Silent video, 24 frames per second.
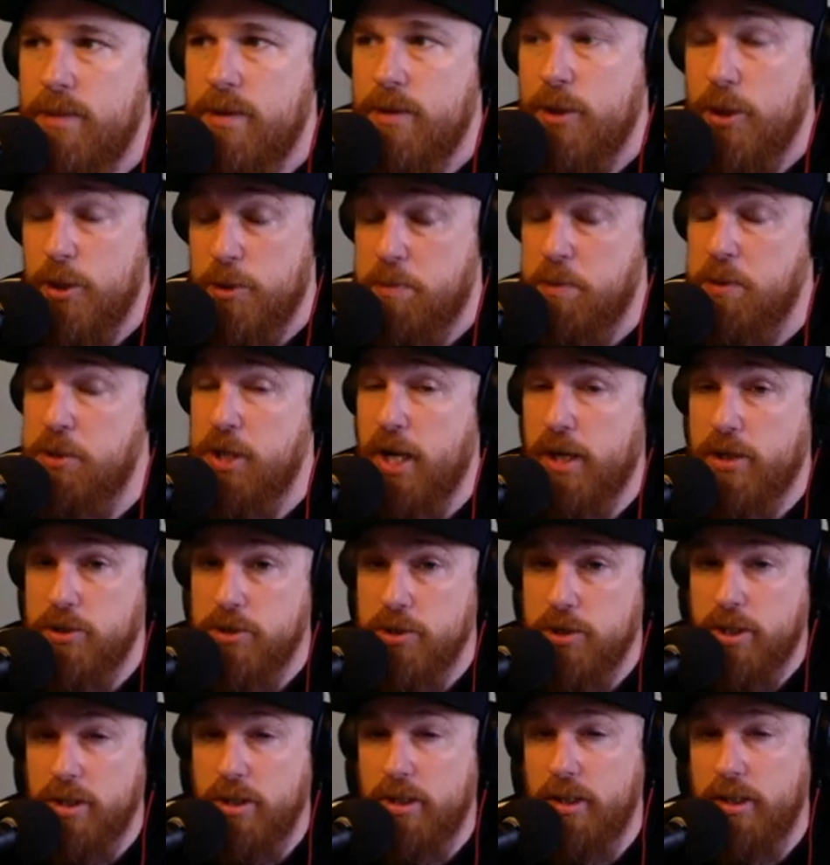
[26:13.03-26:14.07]
Those
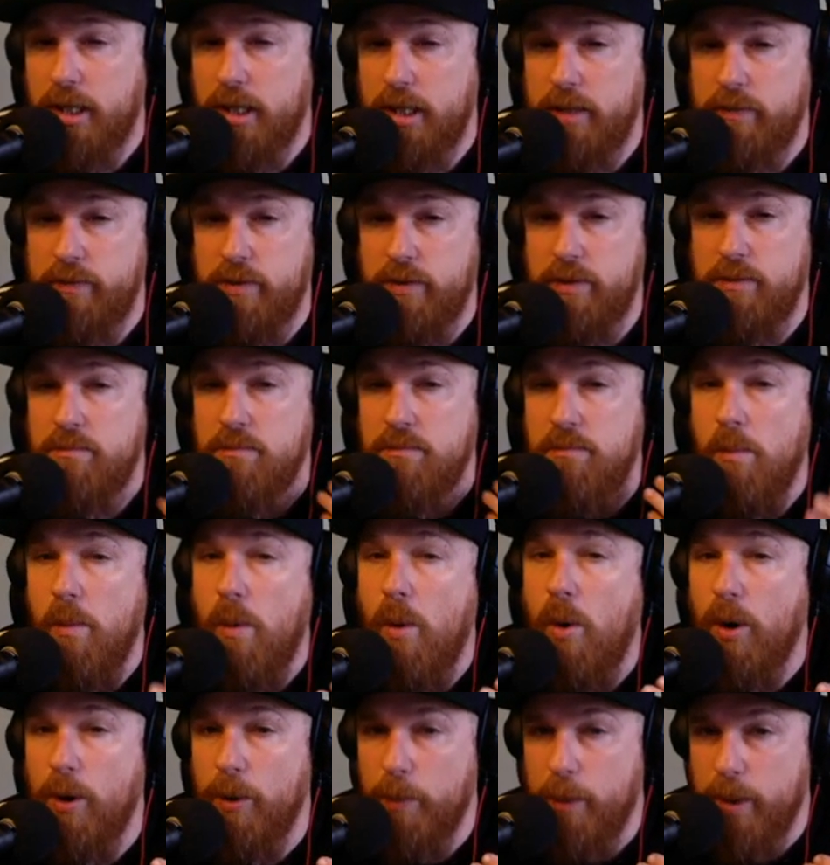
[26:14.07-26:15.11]
projections could look even
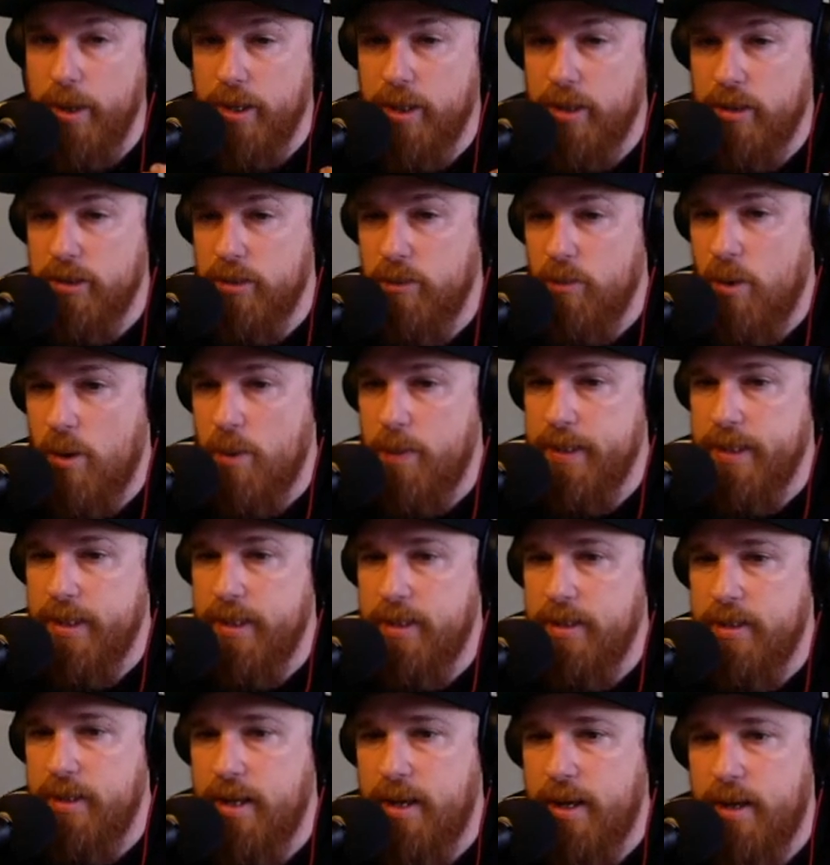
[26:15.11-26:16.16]
more real than what we
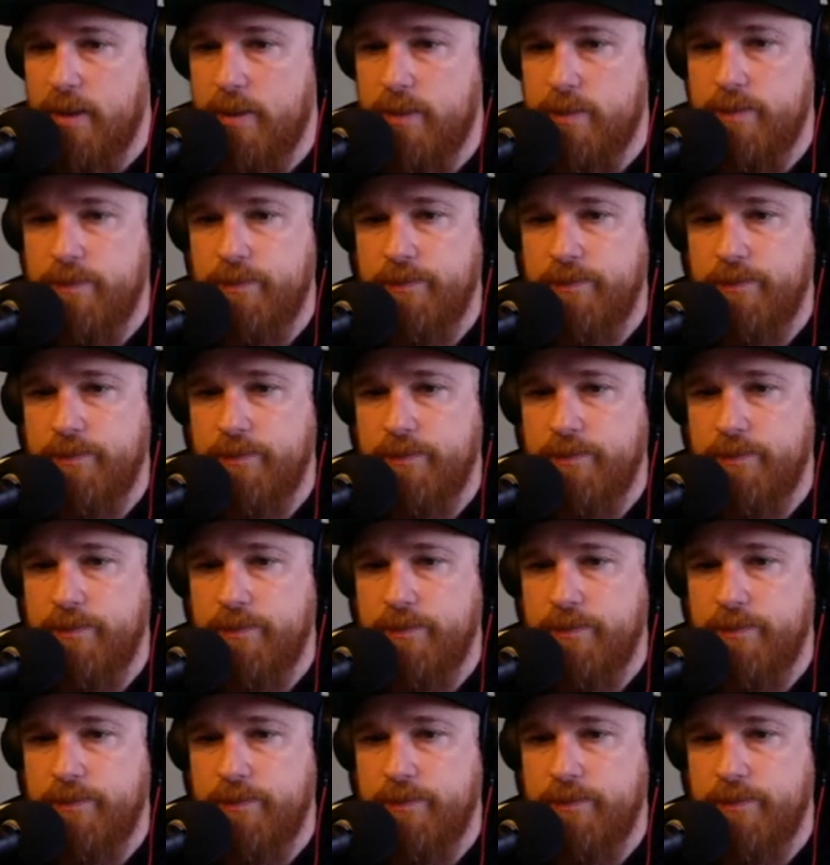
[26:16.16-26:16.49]
get now.